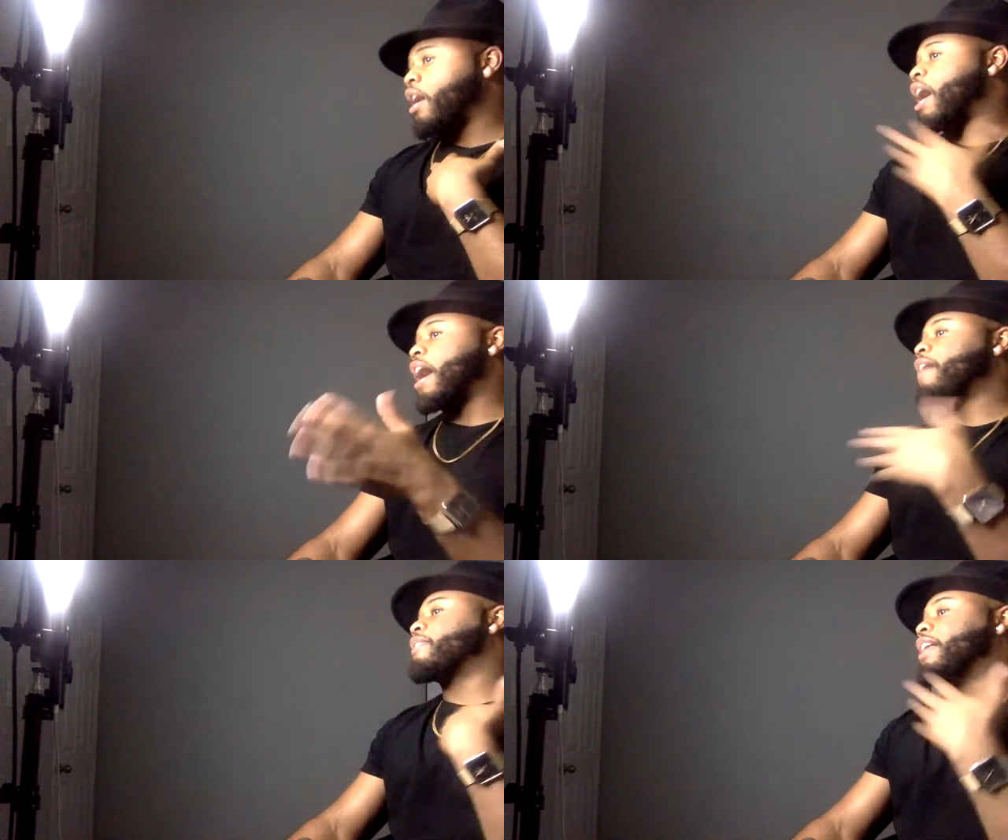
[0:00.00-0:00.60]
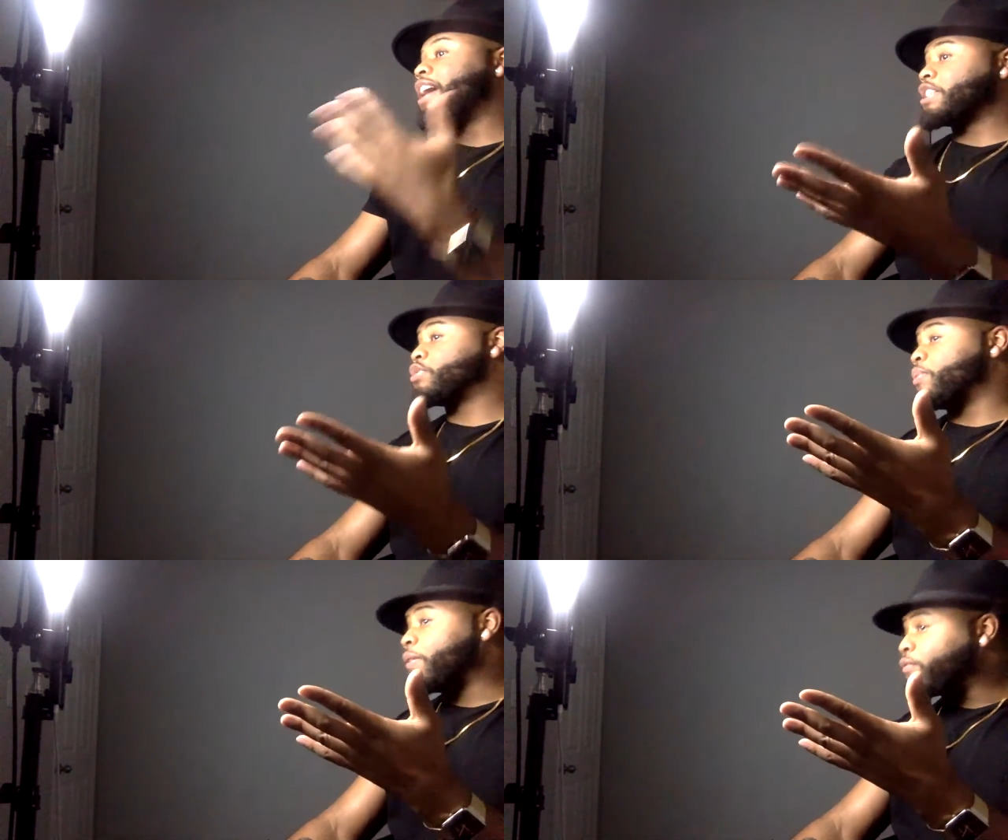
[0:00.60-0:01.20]
I have
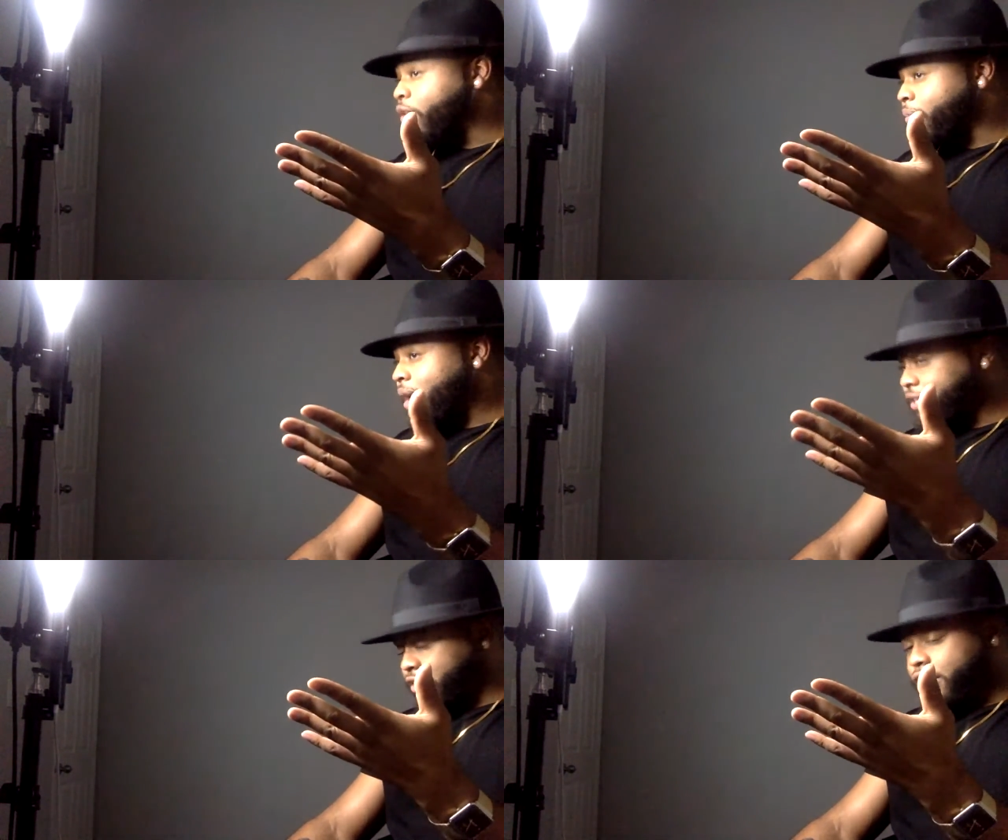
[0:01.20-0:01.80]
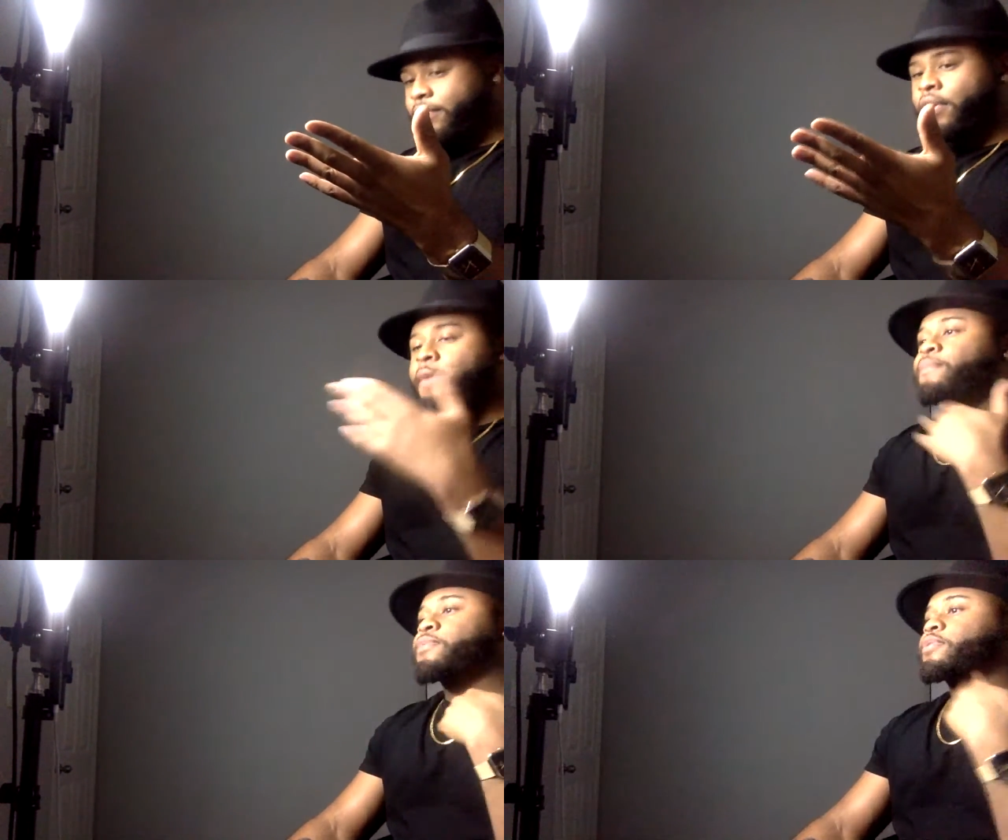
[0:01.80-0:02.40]
clients to inform myself.
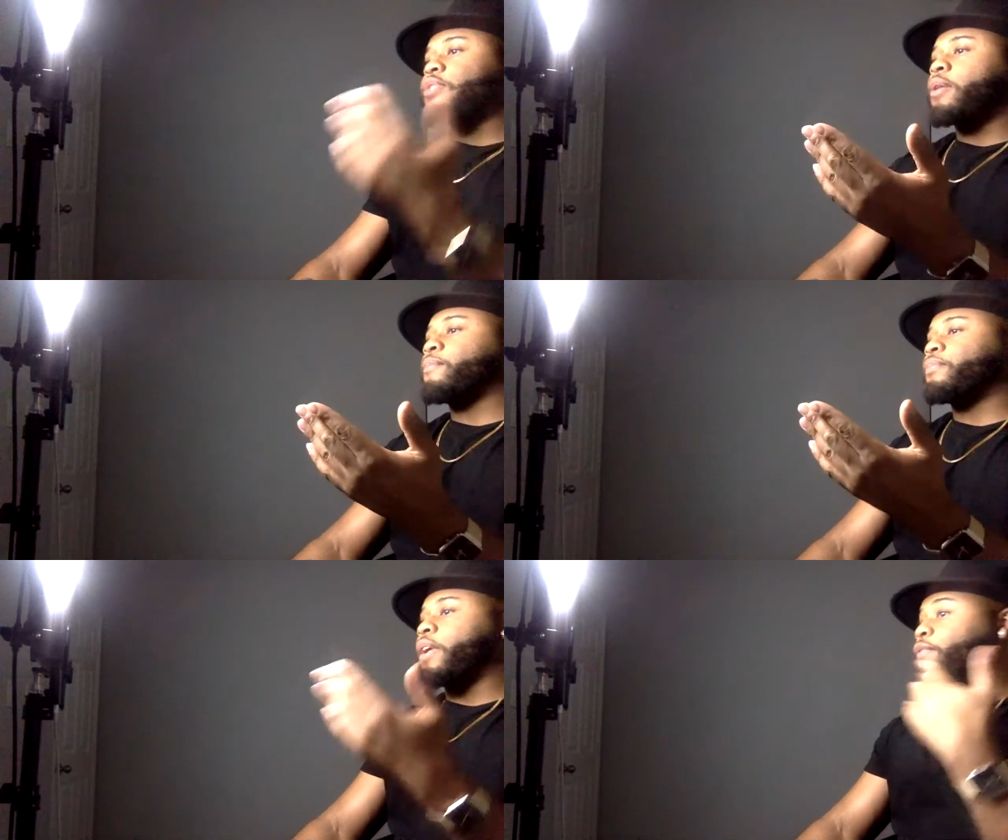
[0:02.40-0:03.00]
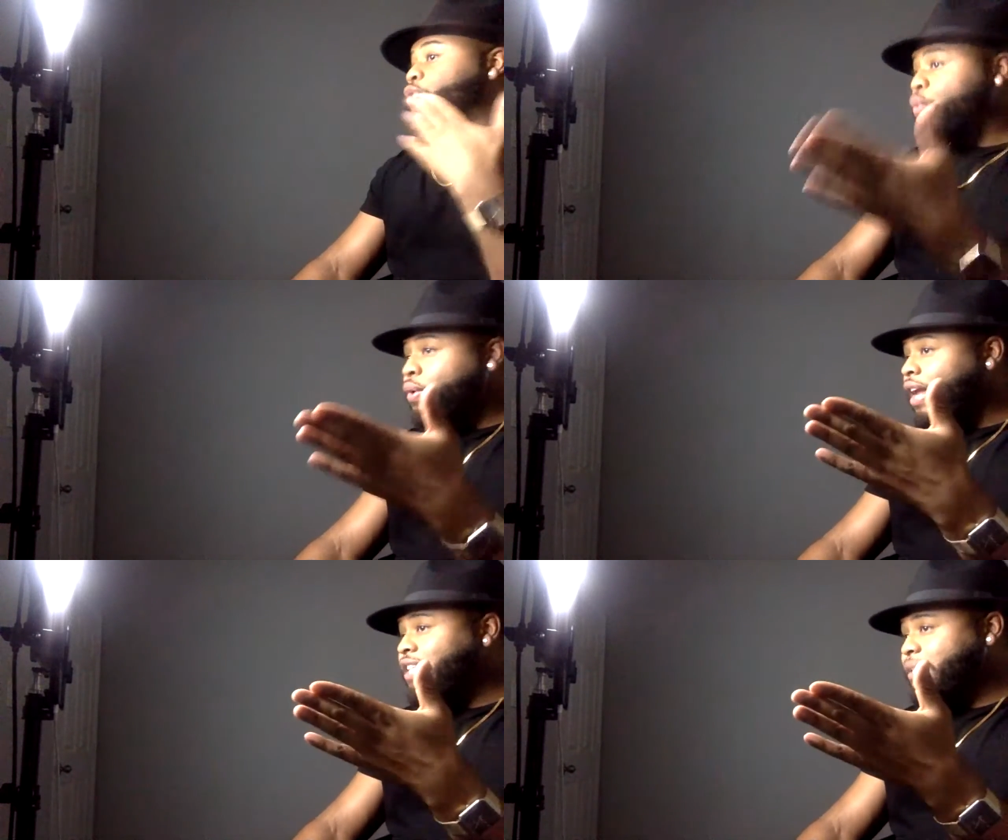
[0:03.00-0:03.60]
So if you
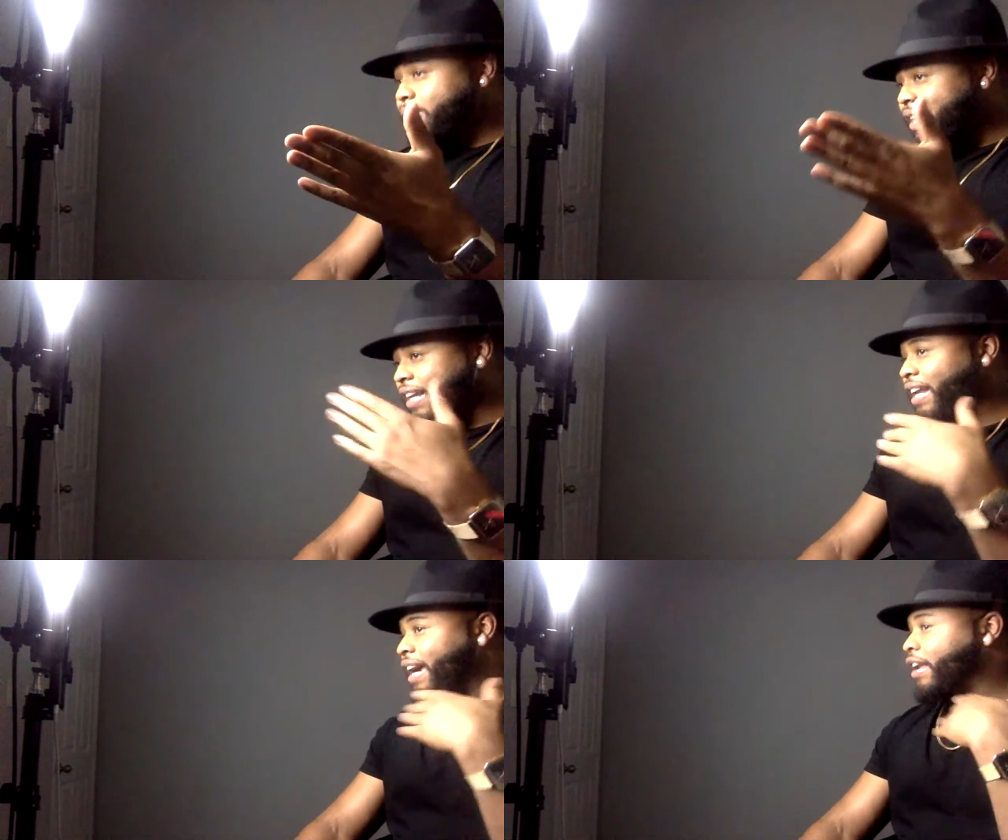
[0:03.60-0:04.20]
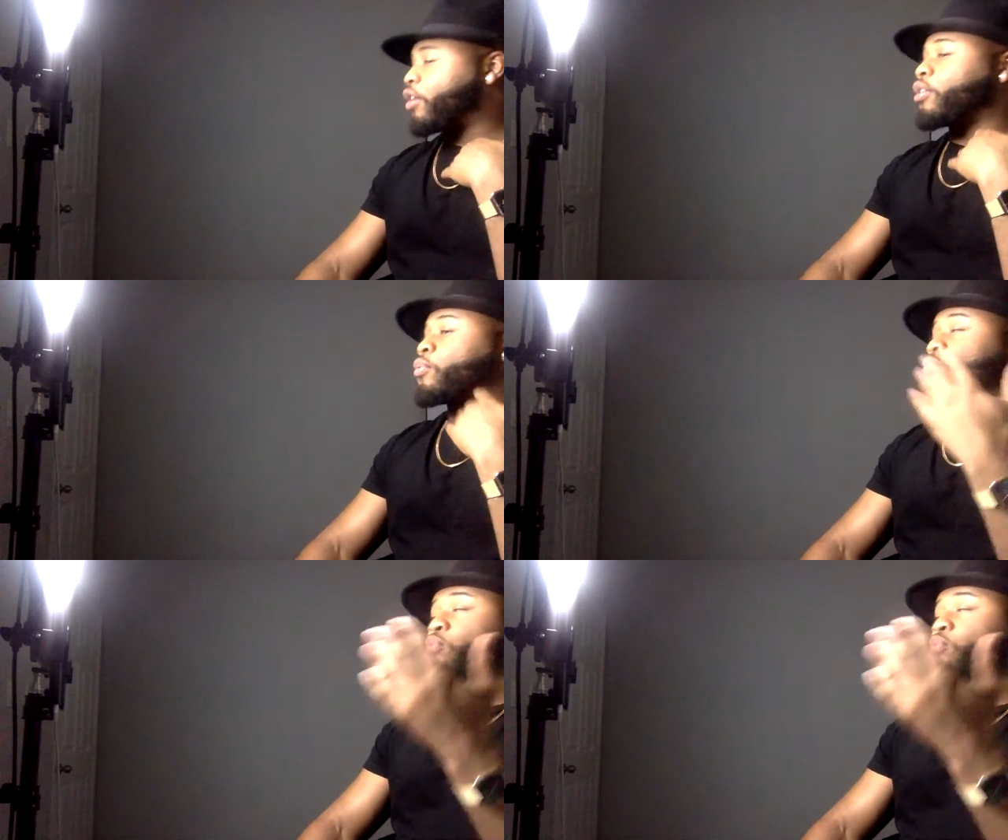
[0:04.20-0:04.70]
would like to be a client or